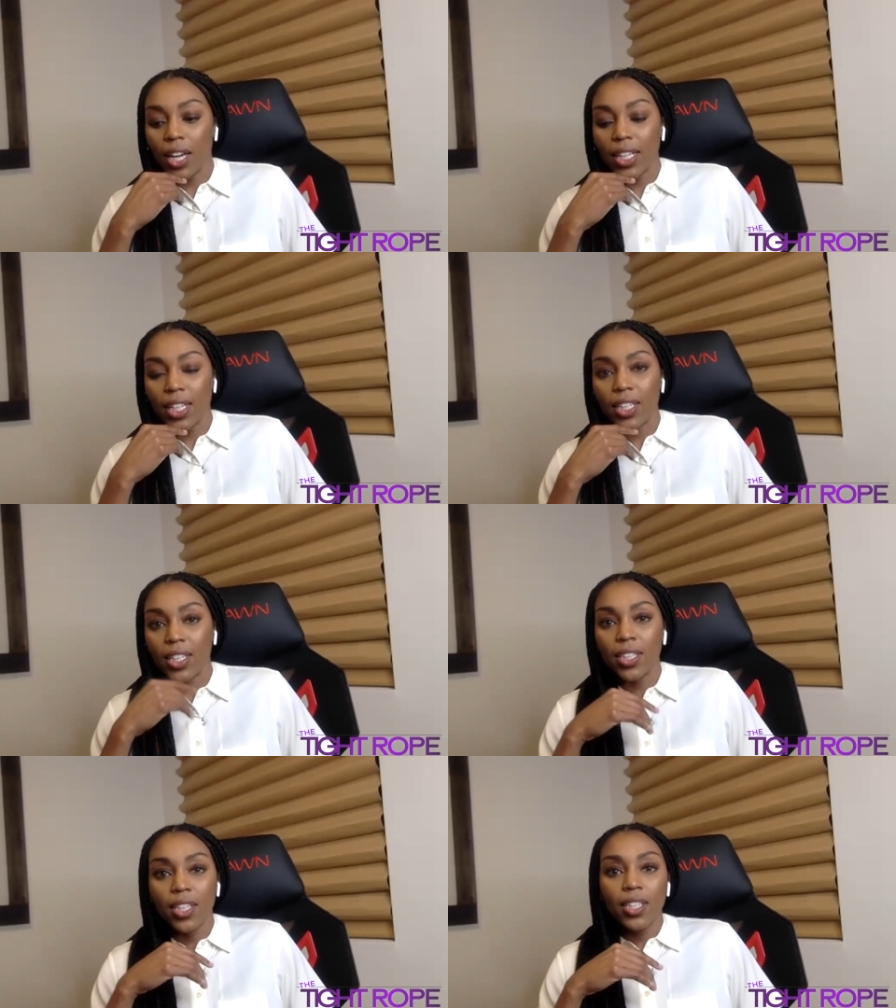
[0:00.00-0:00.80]
I need
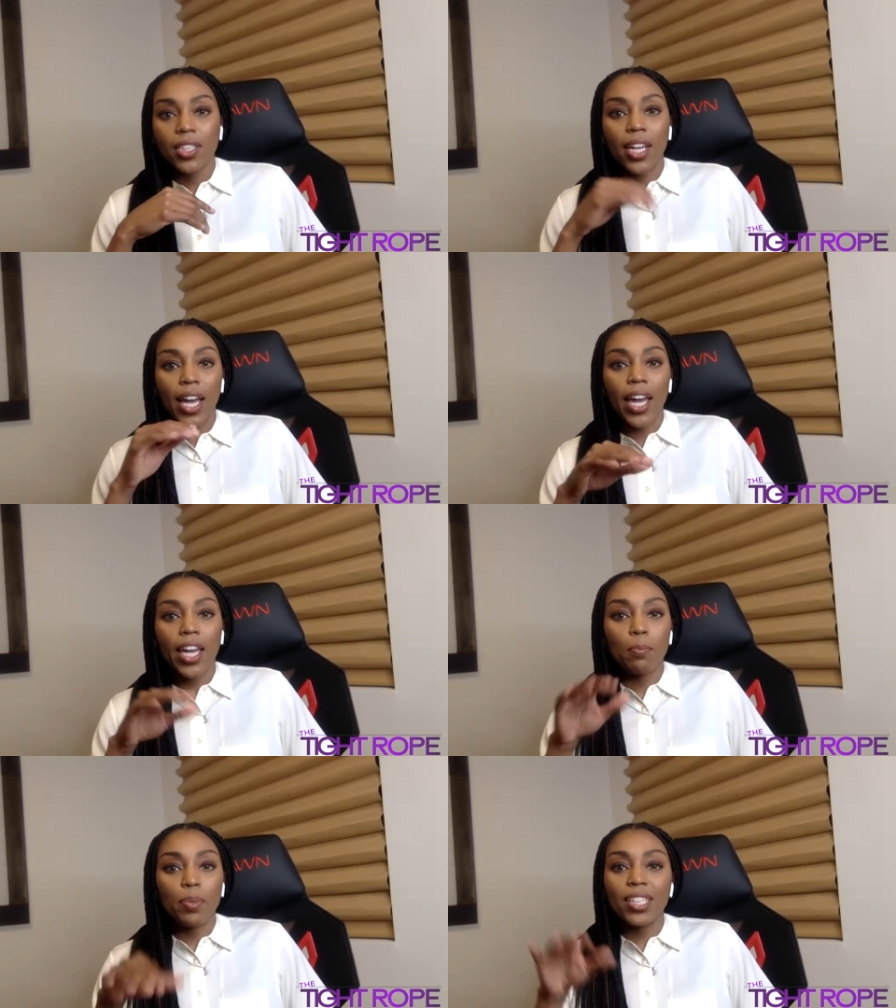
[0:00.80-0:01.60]
the
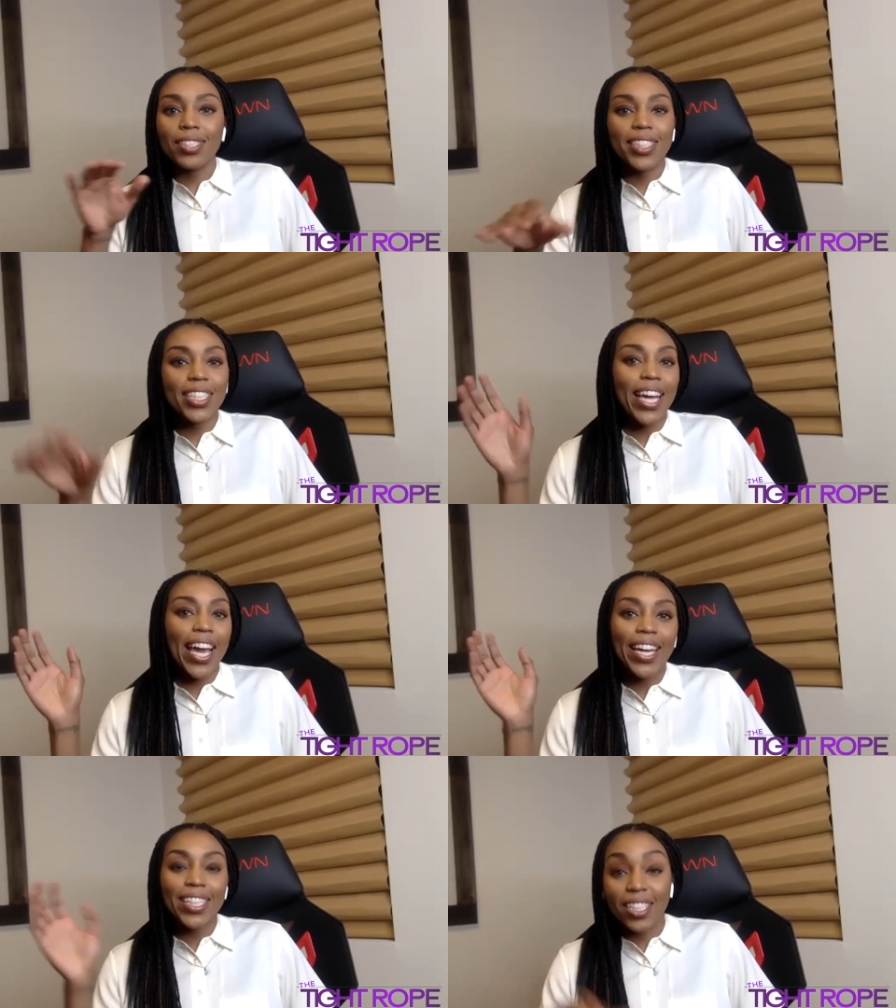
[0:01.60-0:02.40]
A, B, C,
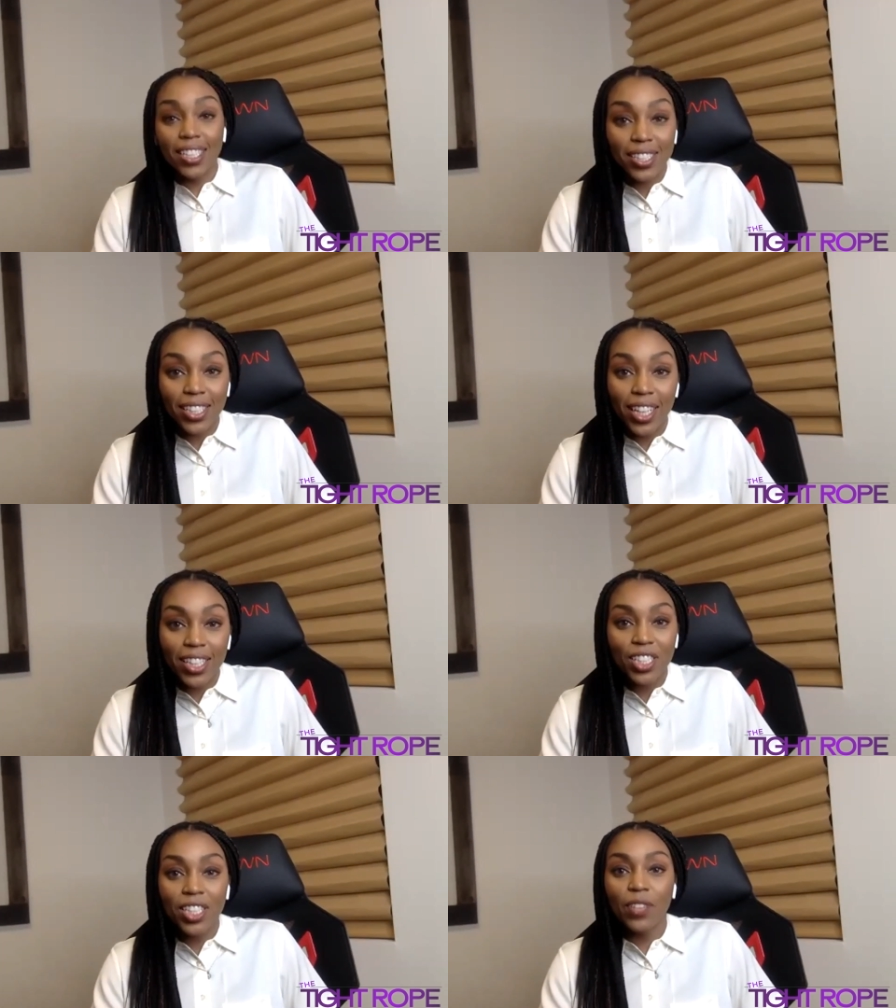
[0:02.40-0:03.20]
and D selection.